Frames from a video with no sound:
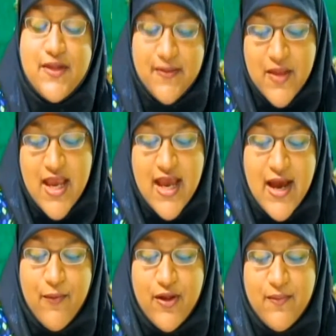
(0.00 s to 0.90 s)
and we'll
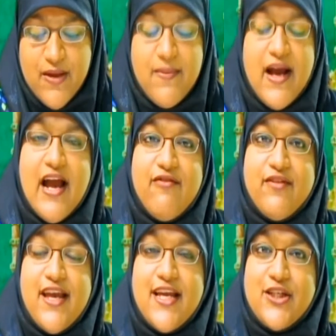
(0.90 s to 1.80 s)
be back after a
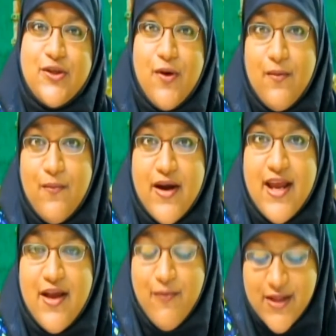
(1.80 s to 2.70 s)
short break with
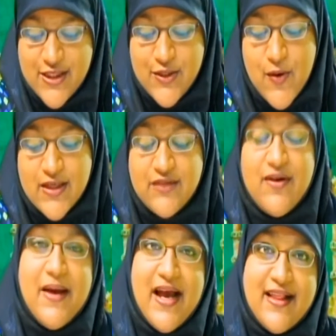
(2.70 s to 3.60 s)
songs from
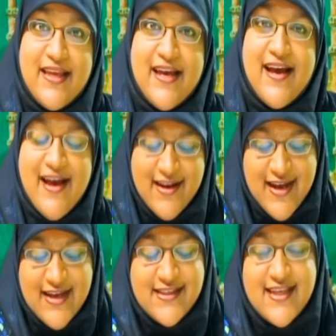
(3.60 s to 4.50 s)
Alia and
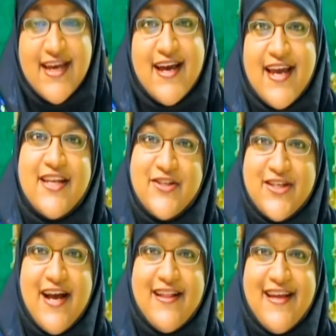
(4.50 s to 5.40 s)
Asiya, inshallah.